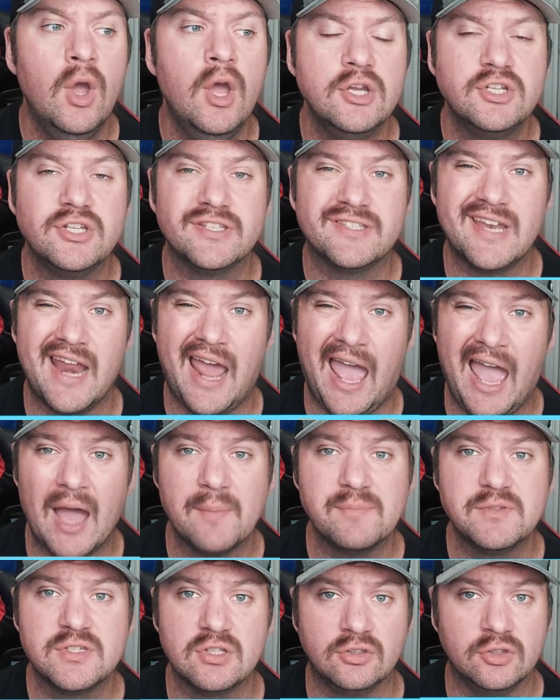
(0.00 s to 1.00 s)
Just an
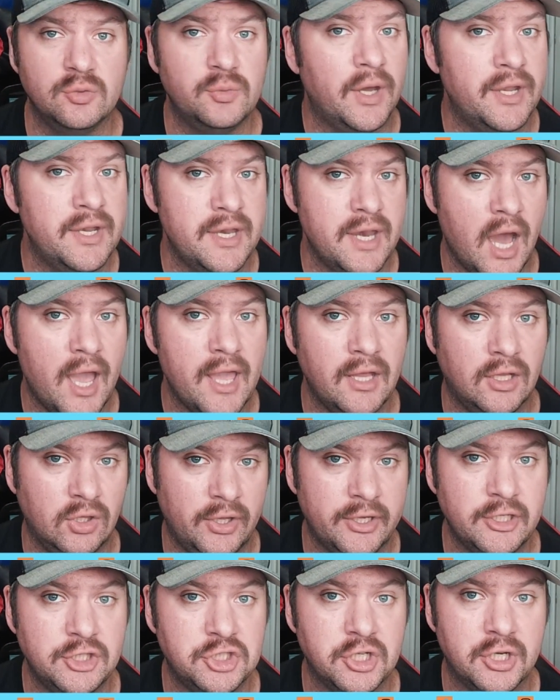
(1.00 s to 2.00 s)
absolute
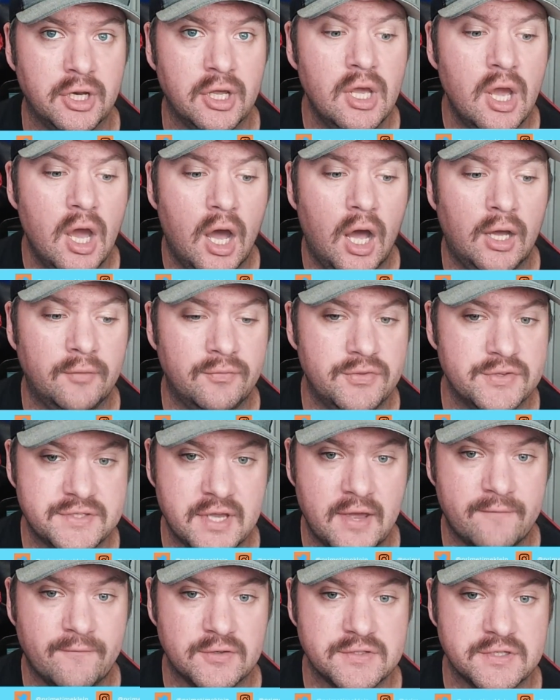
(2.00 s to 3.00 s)
annihilation of the
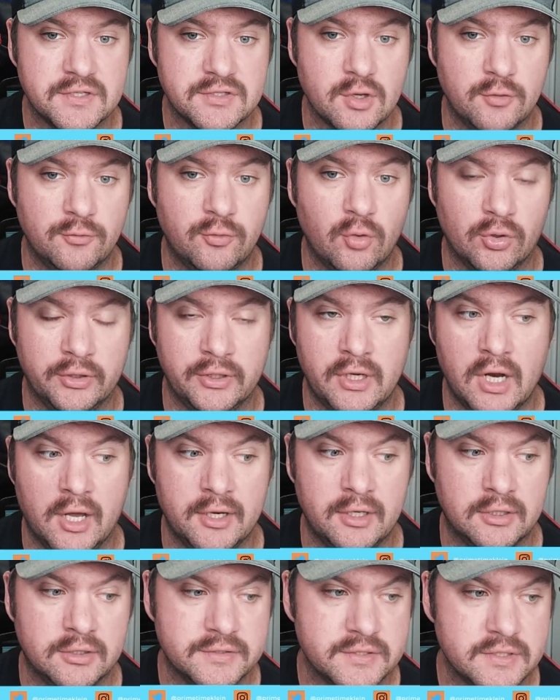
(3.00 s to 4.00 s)
San Francisco
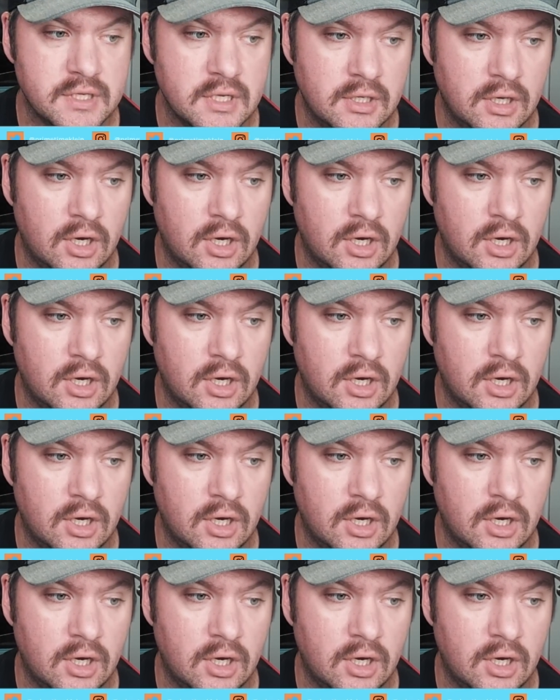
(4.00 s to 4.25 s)
forty-niners,